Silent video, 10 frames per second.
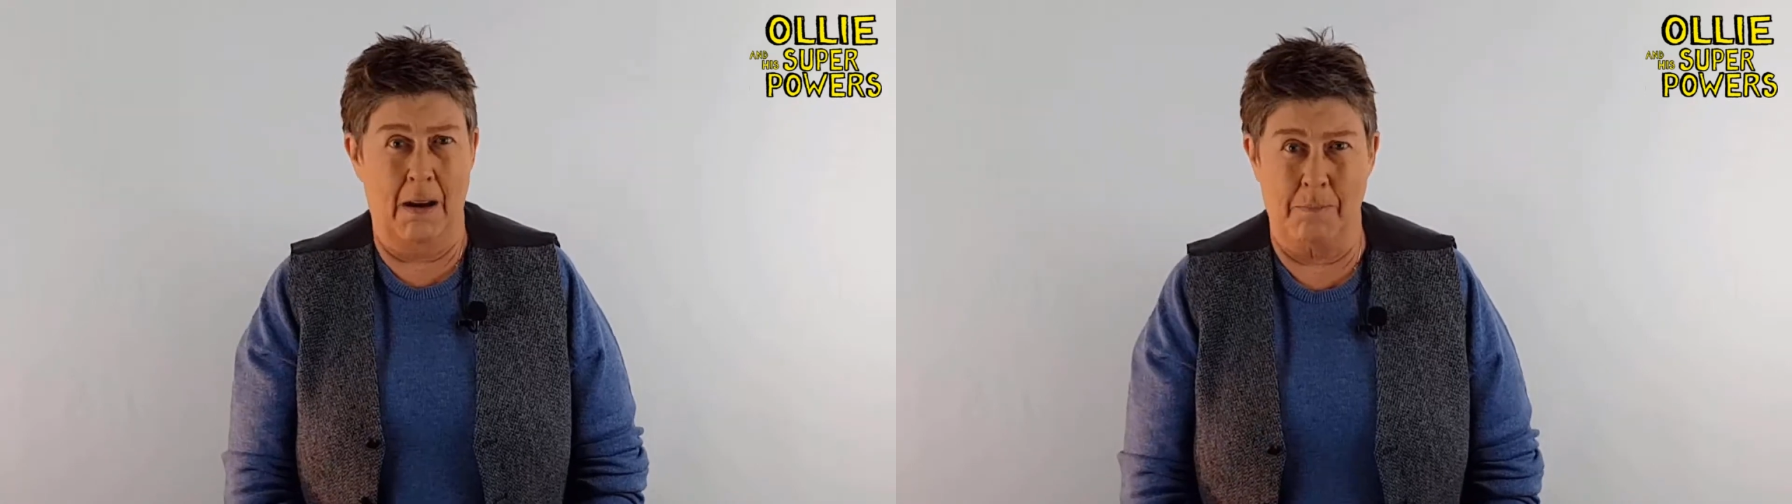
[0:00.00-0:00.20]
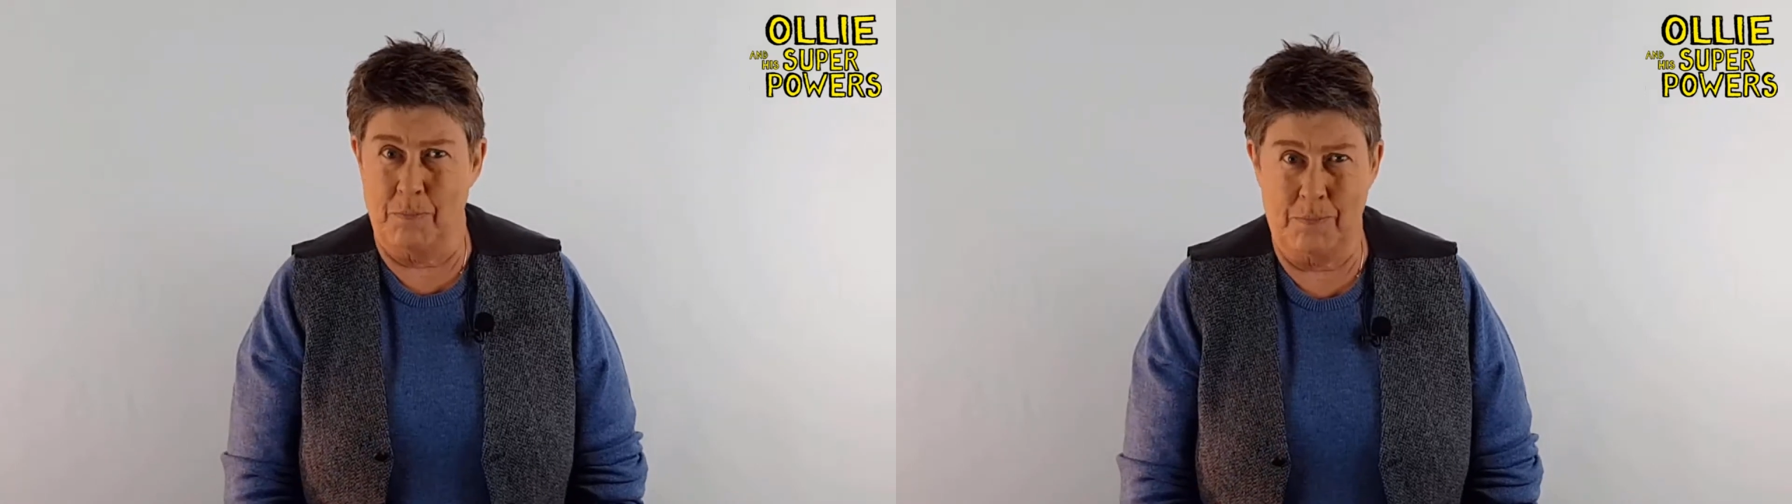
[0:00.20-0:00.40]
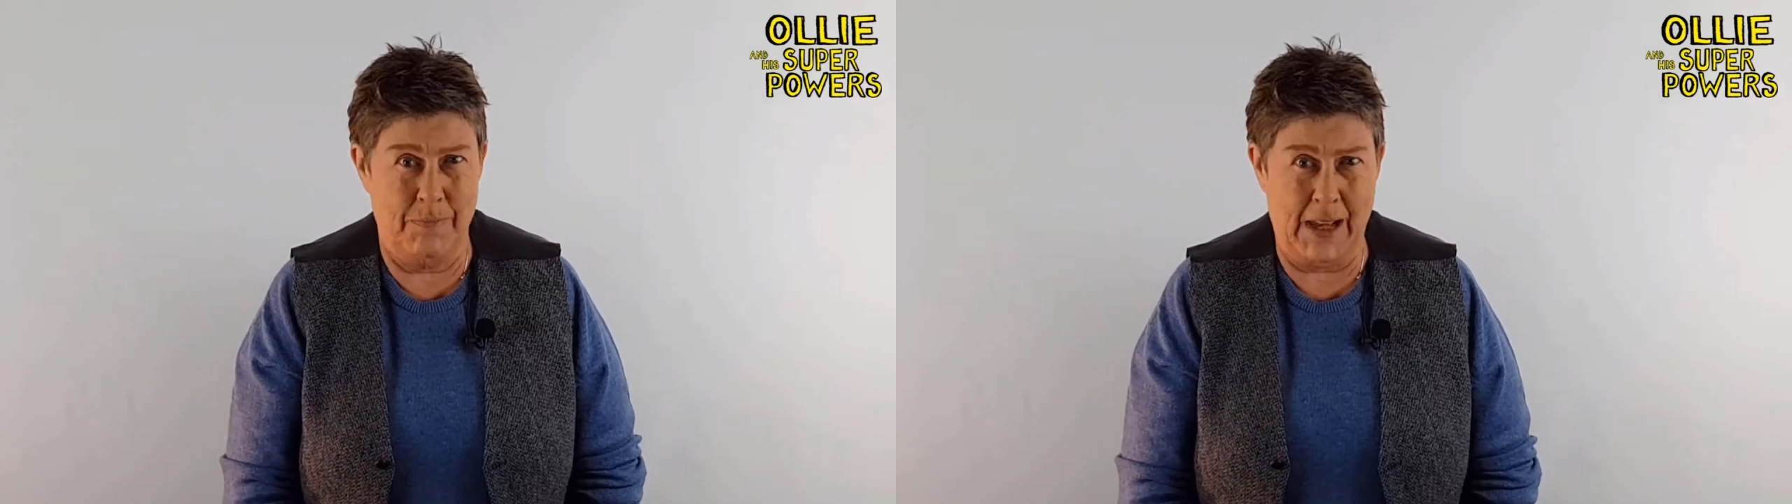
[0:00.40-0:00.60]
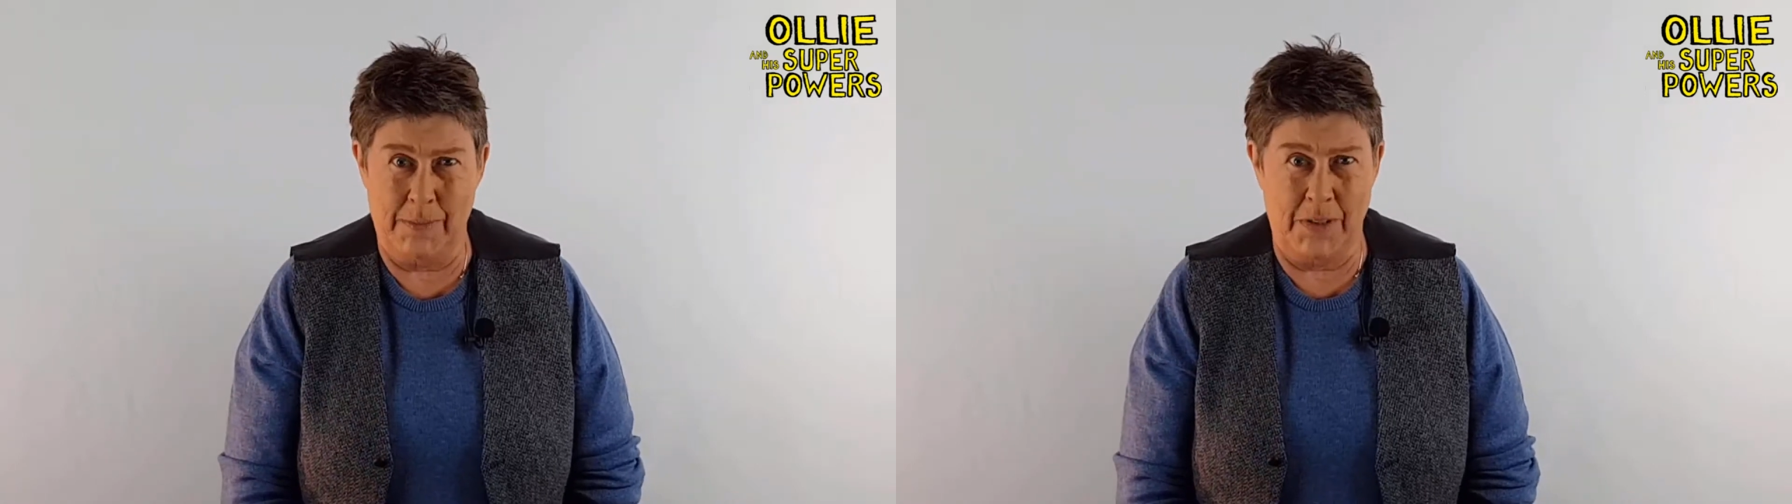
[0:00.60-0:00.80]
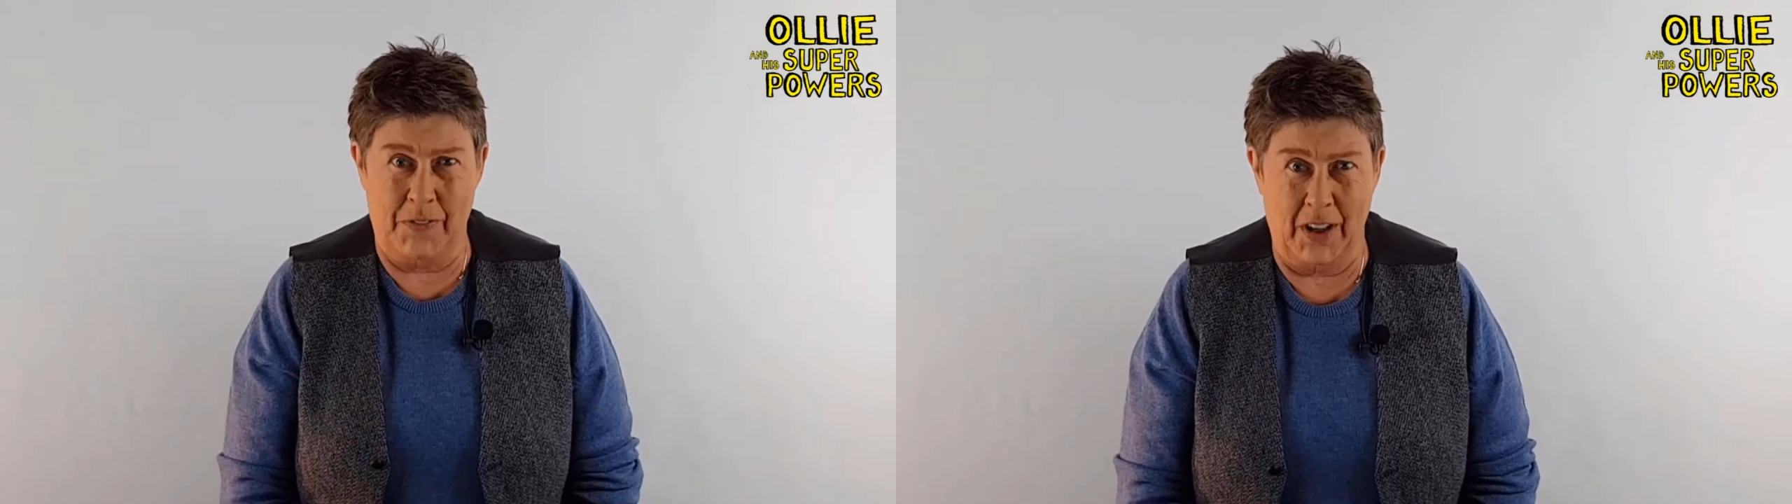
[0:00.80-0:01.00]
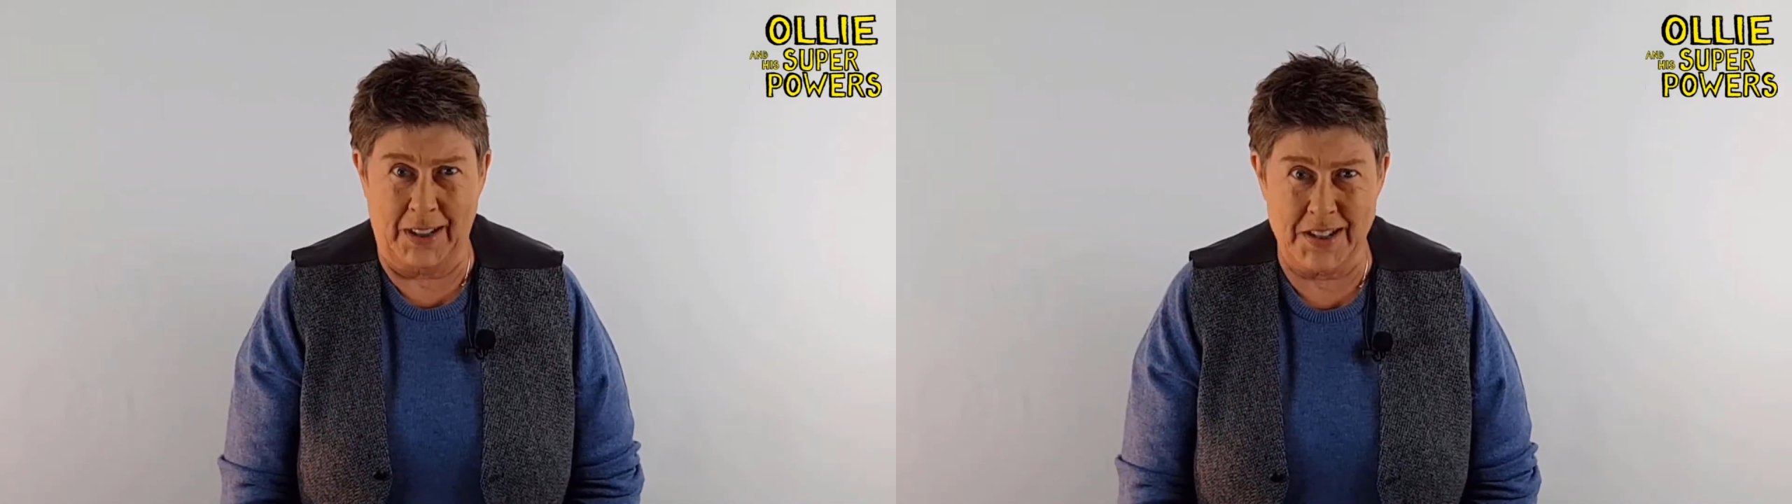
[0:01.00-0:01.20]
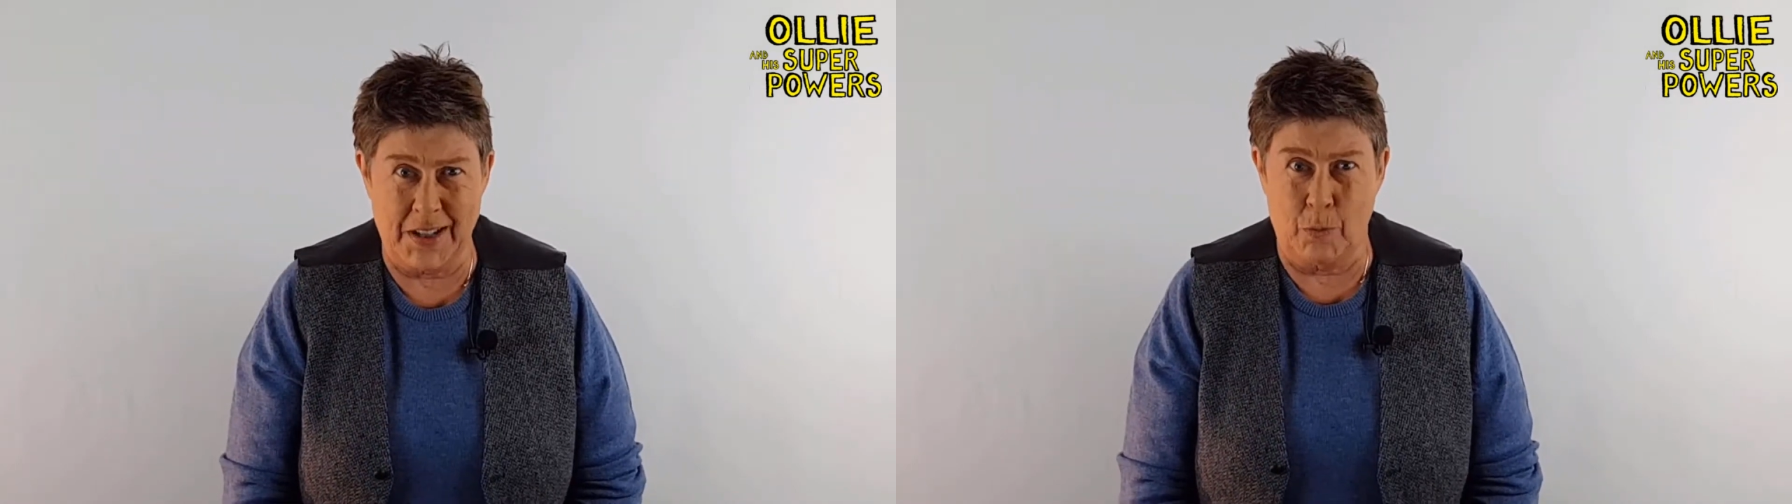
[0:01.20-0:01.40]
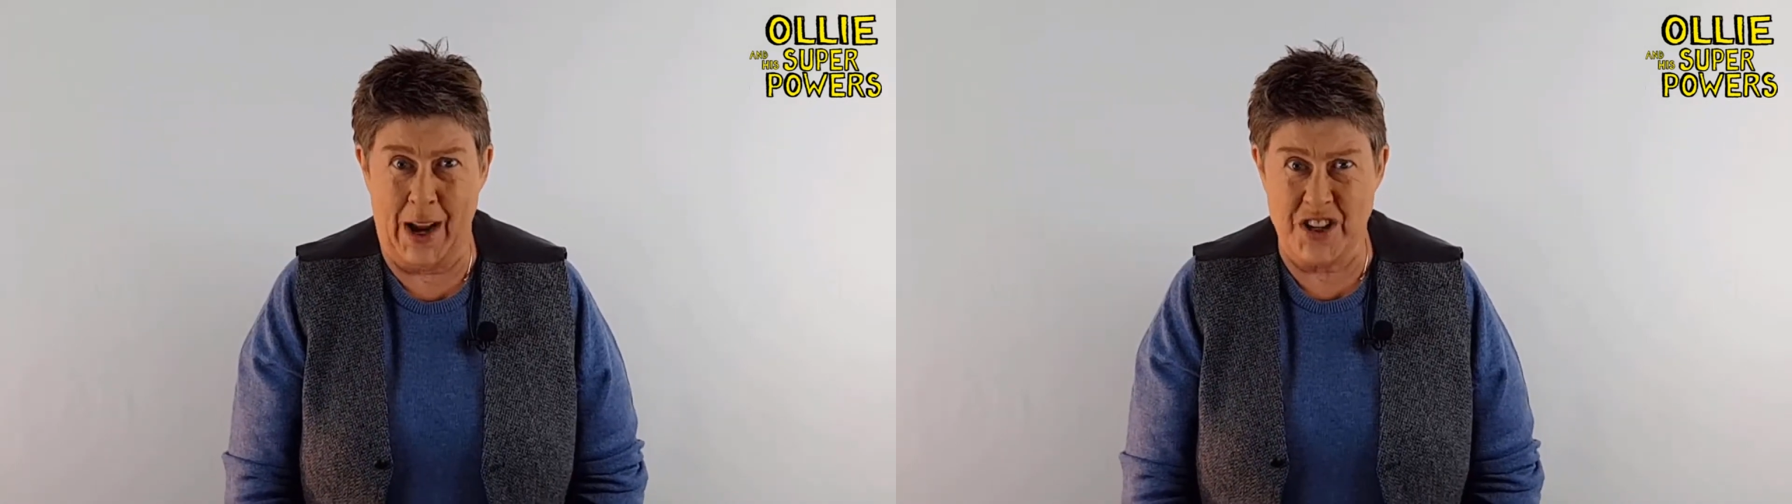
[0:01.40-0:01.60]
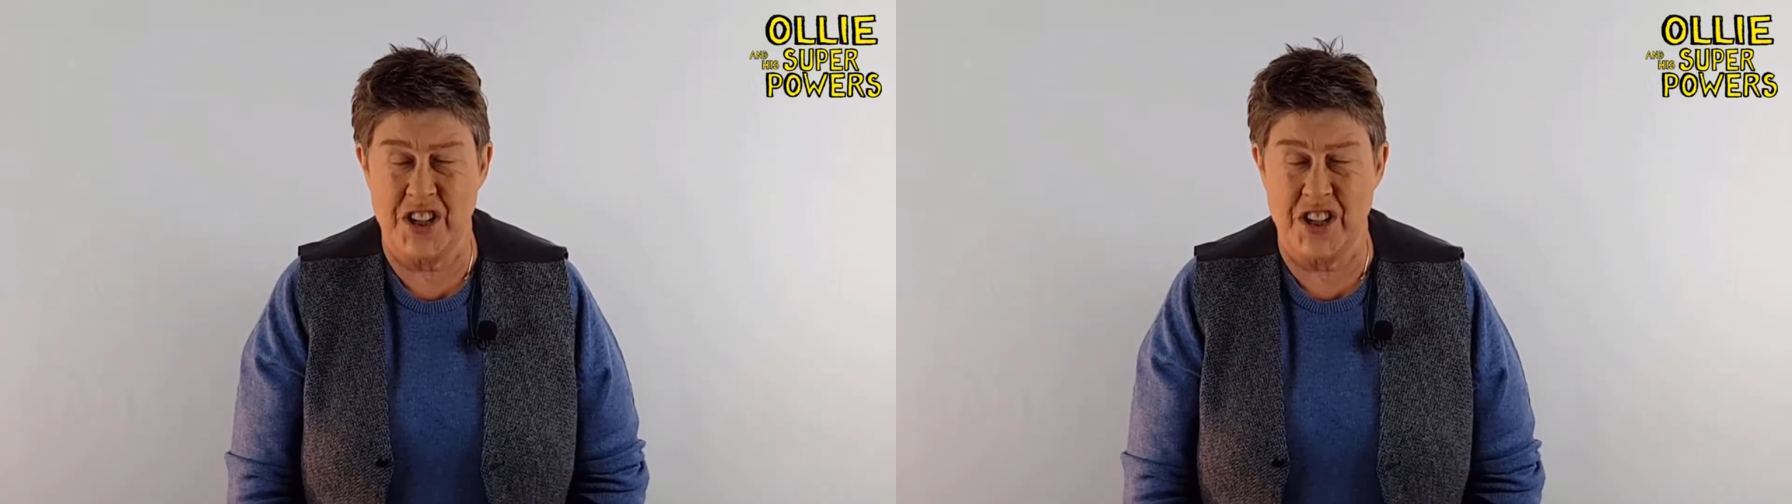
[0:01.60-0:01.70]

I'm damned if I could see where